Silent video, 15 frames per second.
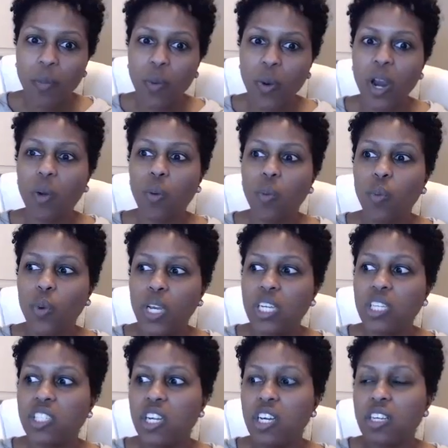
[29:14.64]
where we
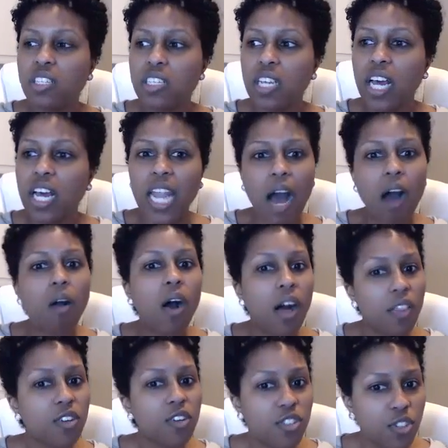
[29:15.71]
just allow
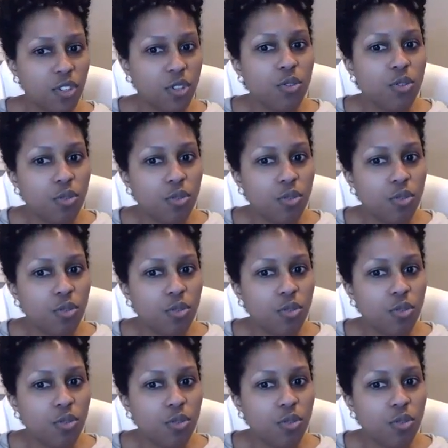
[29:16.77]
others to